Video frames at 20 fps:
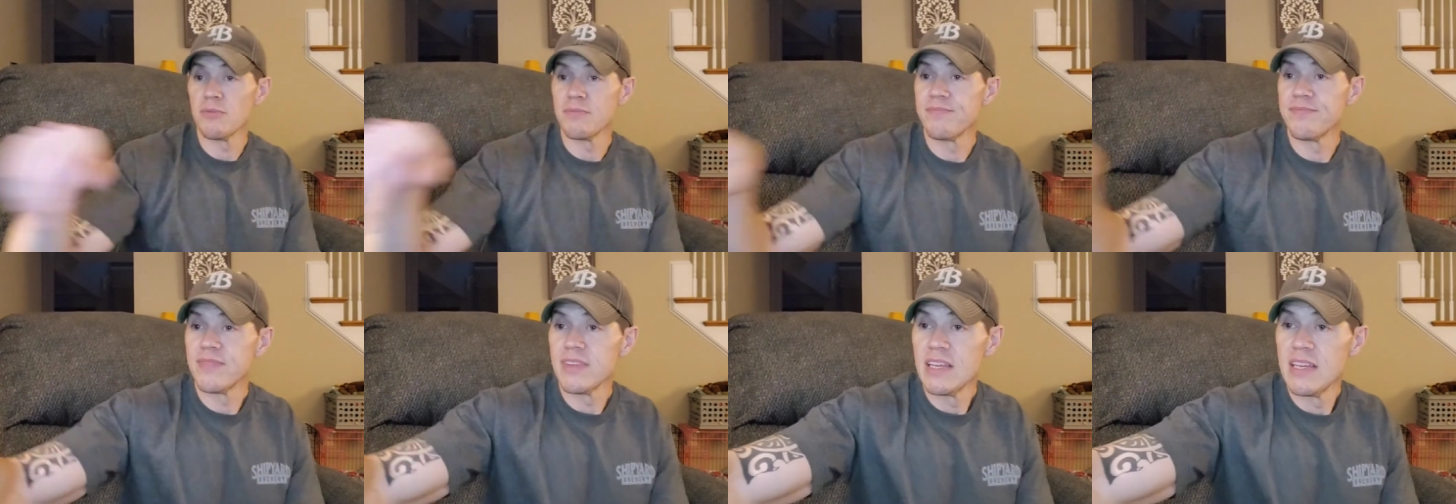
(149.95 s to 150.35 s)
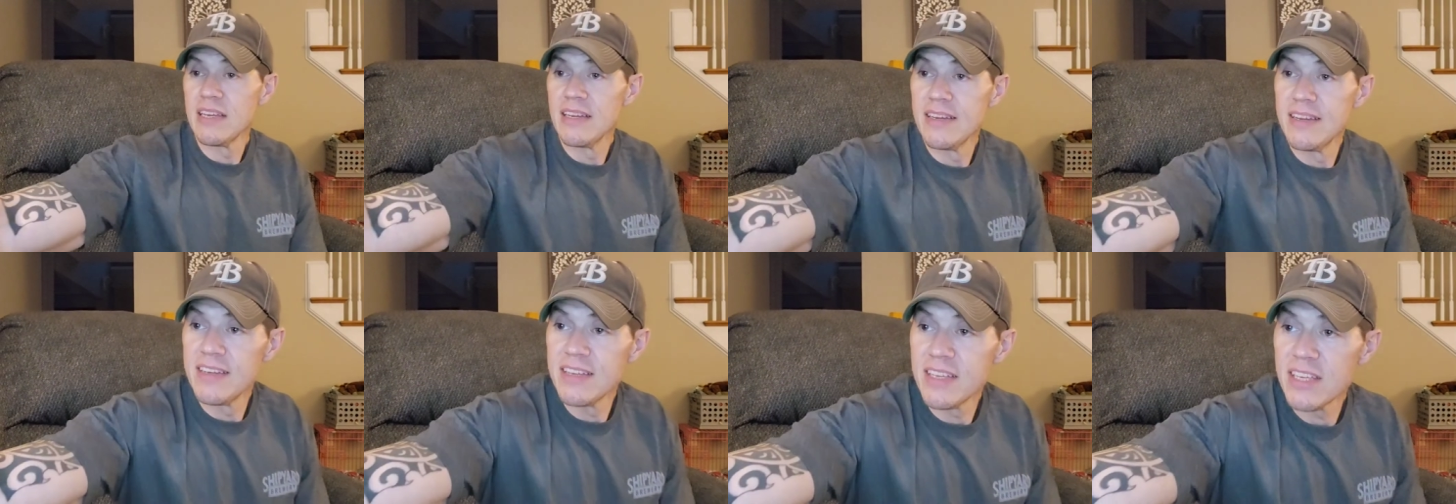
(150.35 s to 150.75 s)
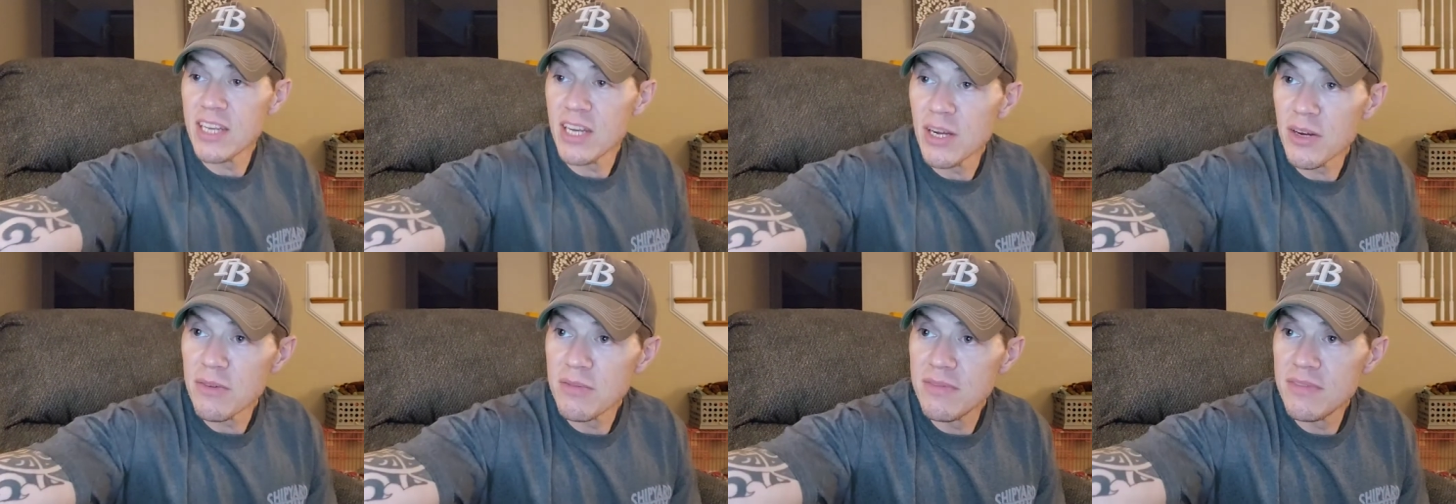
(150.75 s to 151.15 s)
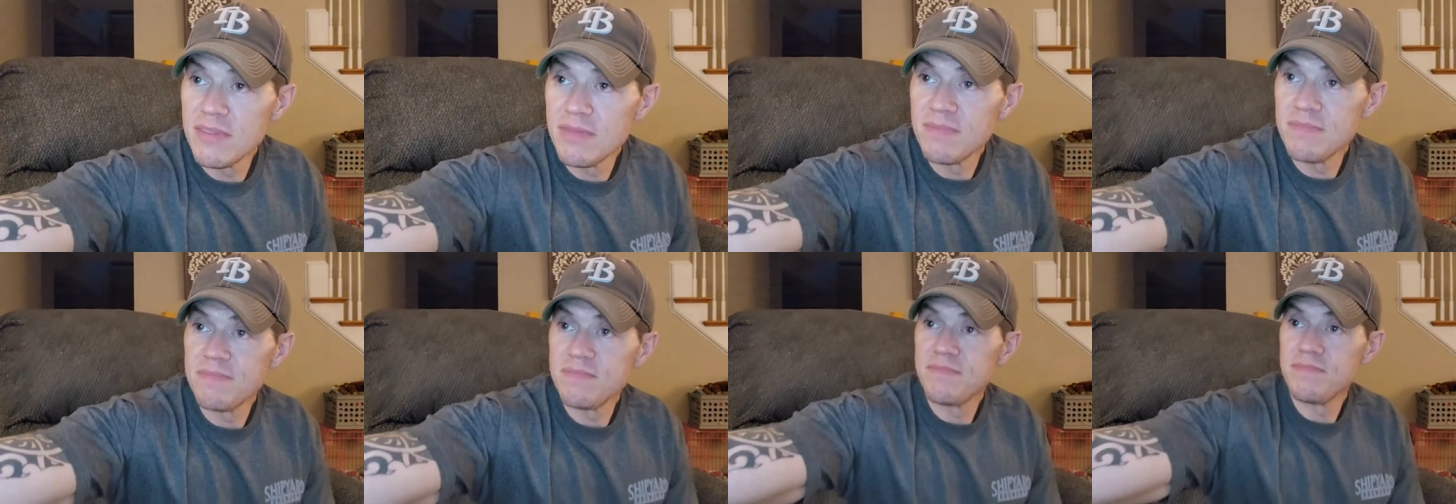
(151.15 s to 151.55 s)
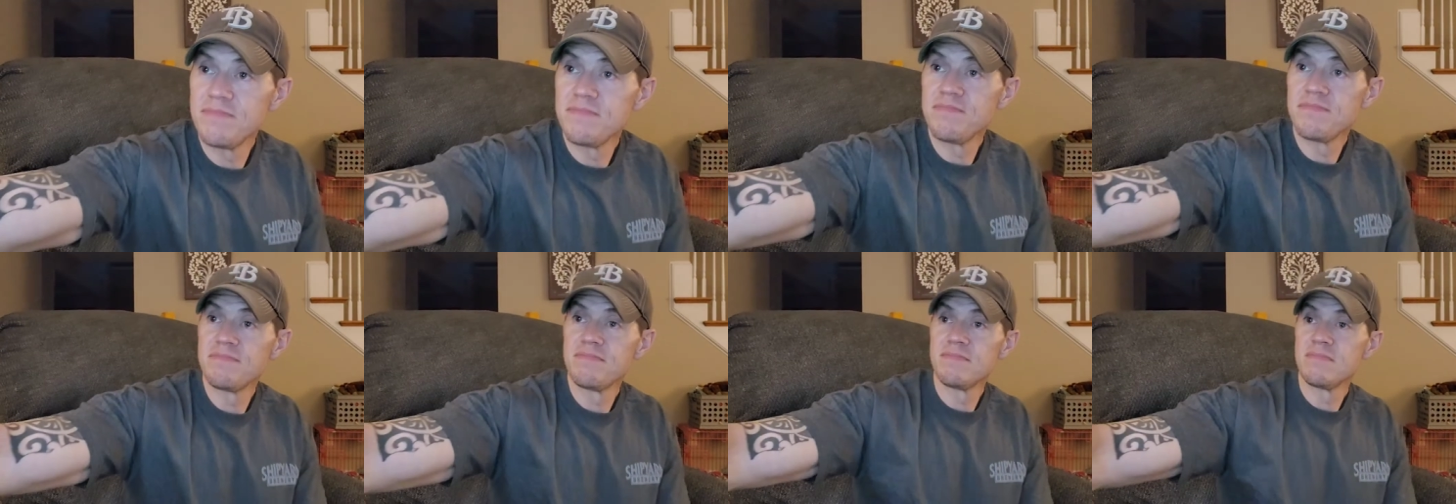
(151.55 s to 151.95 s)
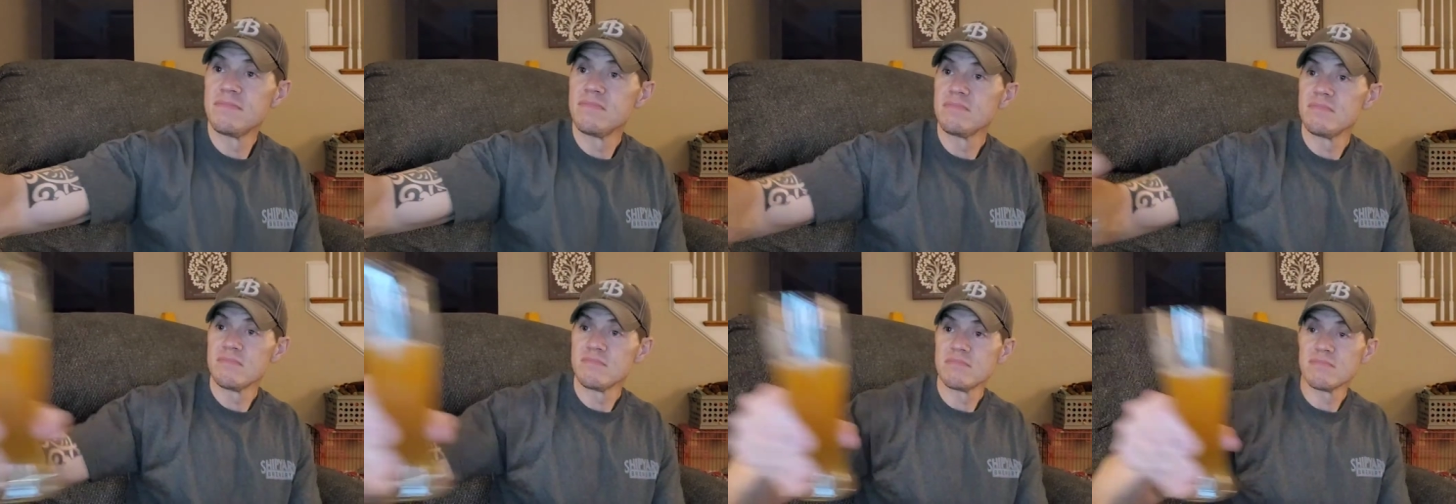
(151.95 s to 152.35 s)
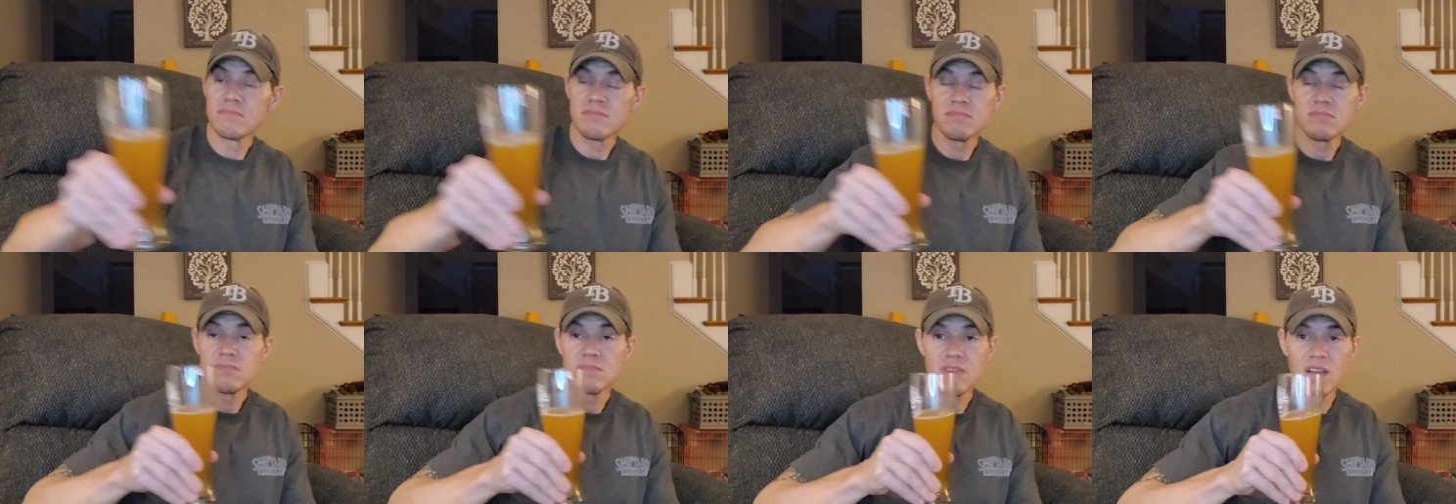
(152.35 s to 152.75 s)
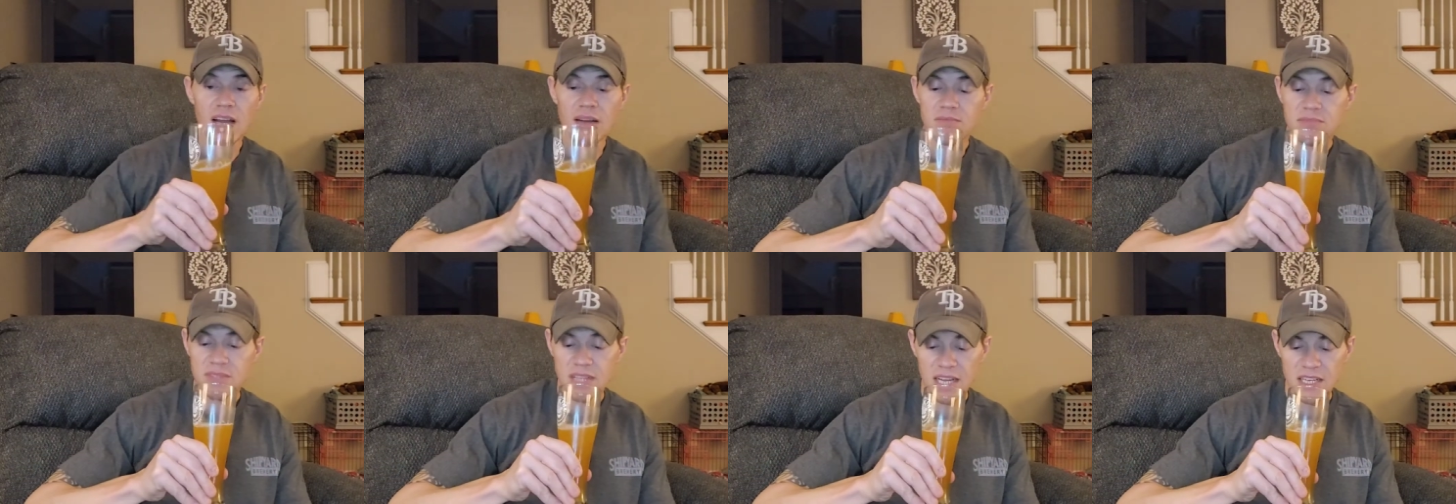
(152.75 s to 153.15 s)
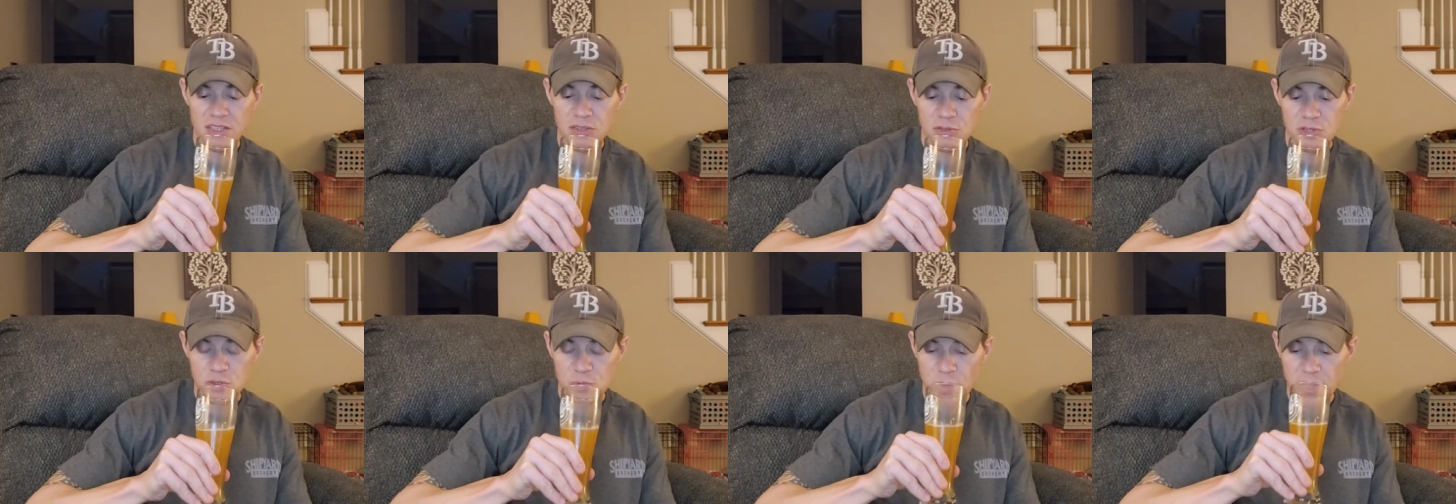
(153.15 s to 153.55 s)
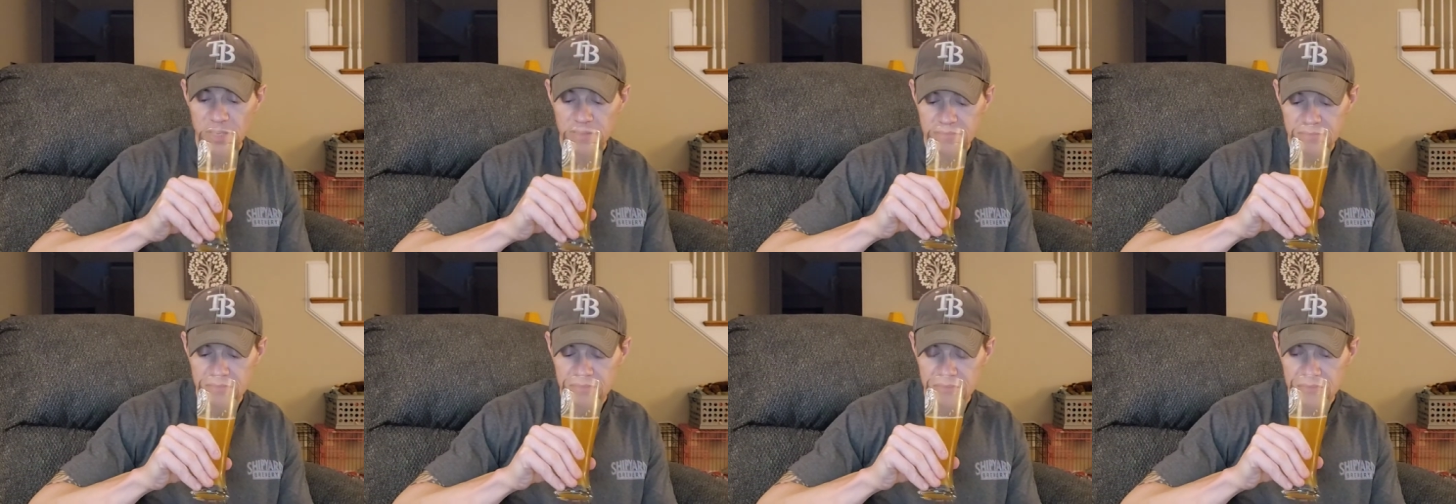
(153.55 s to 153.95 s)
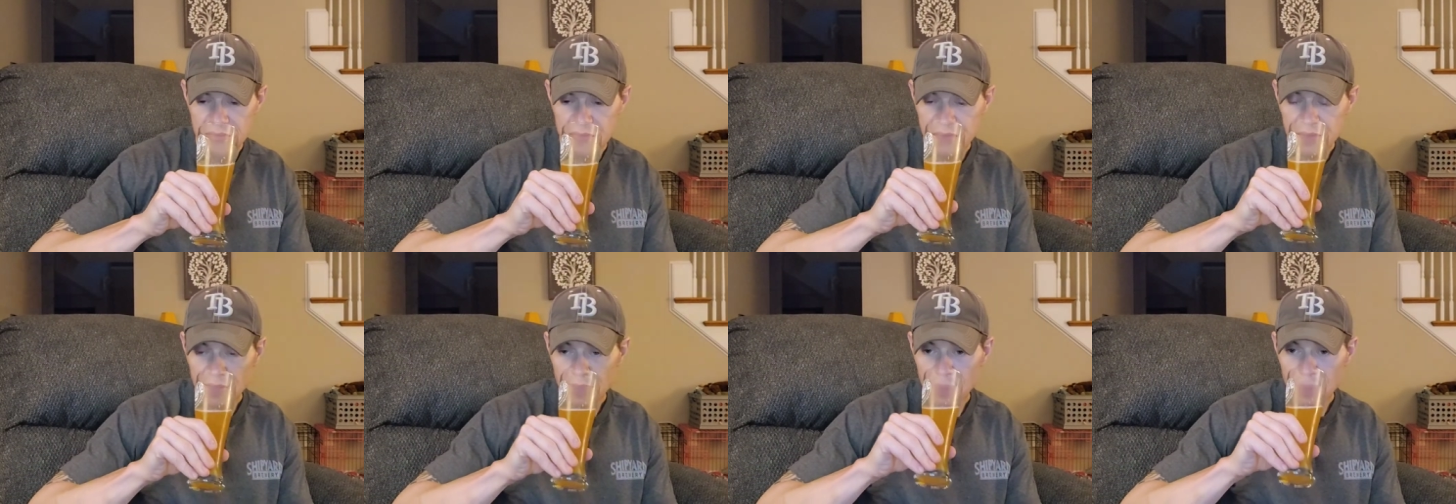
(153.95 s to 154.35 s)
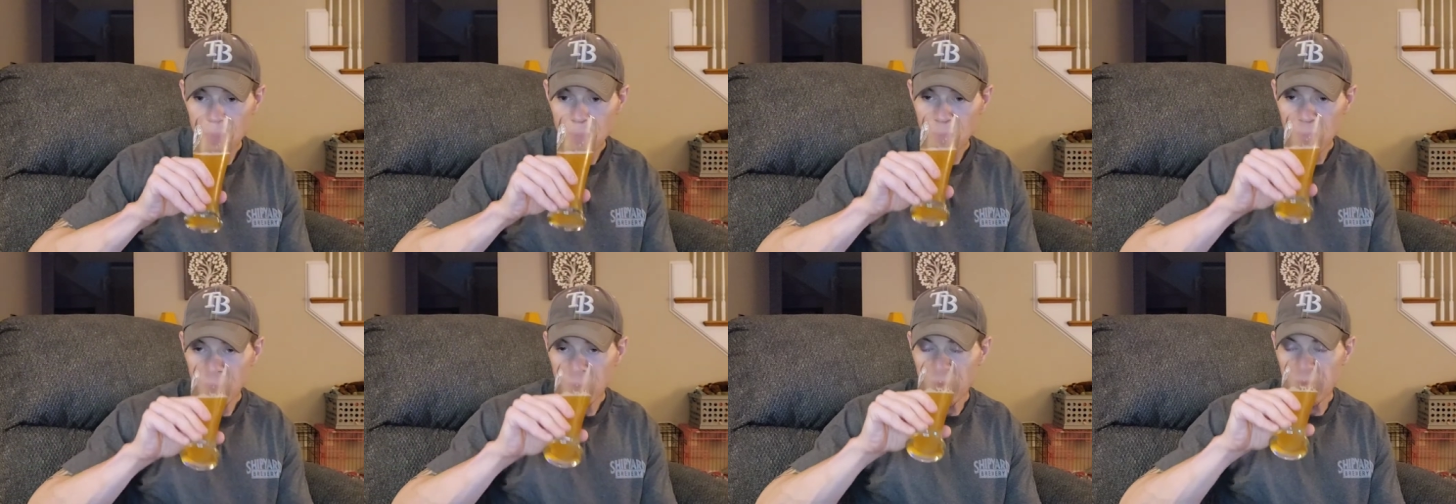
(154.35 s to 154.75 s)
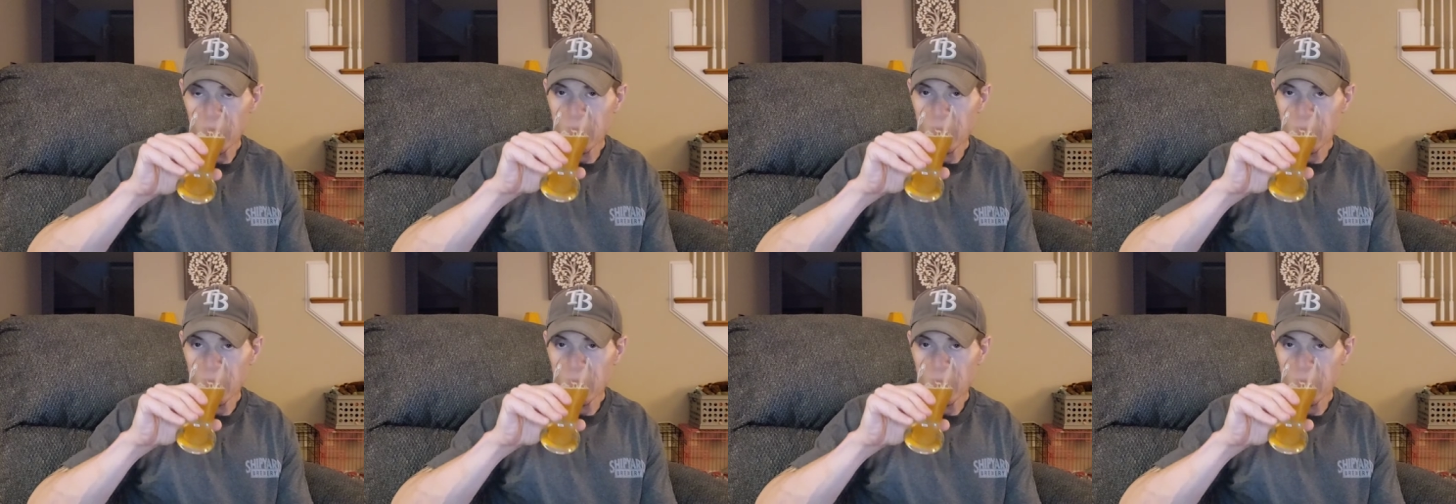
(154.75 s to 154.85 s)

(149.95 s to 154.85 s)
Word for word: I think oh, that does have a nice peach flavor to it. Yeah, not too sweet. But it isn't sweet.